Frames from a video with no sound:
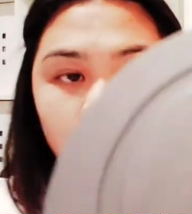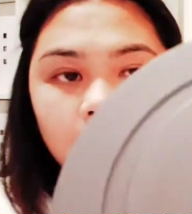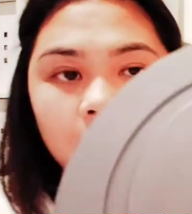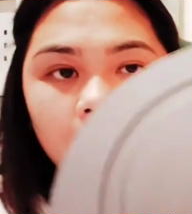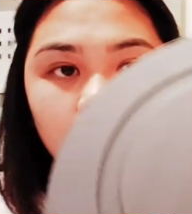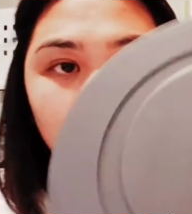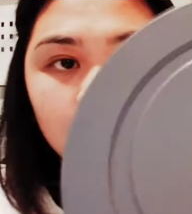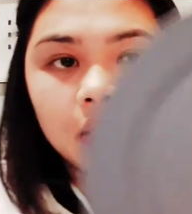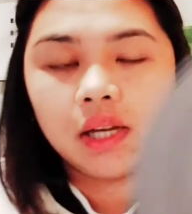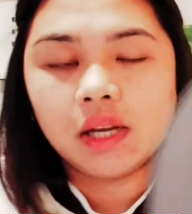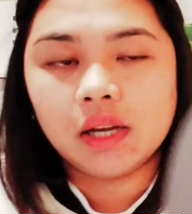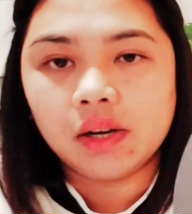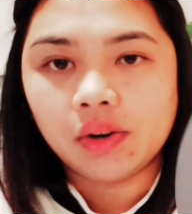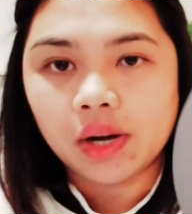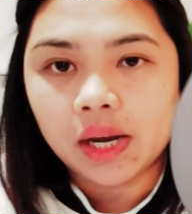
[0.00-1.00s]
It's a uh,
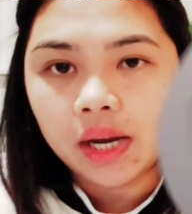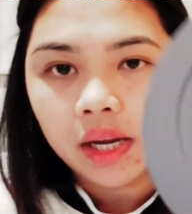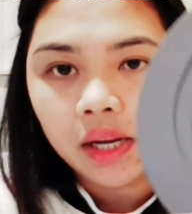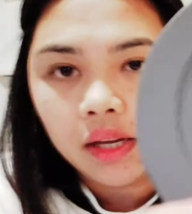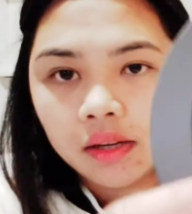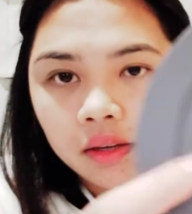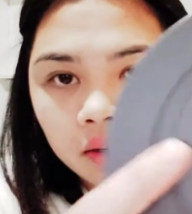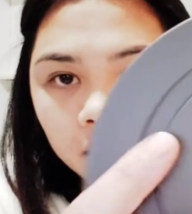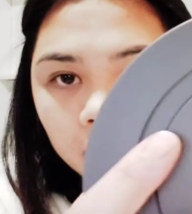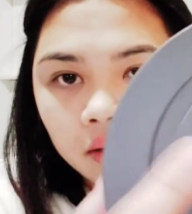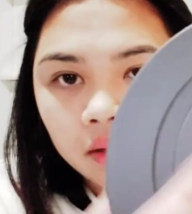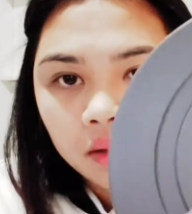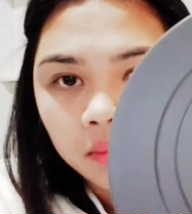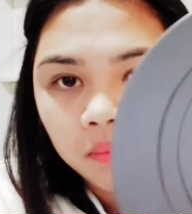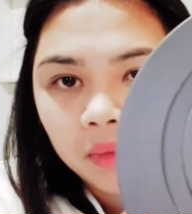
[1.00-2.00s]
gray,
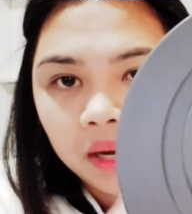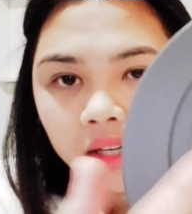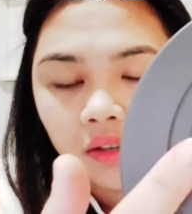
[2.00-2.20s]
matte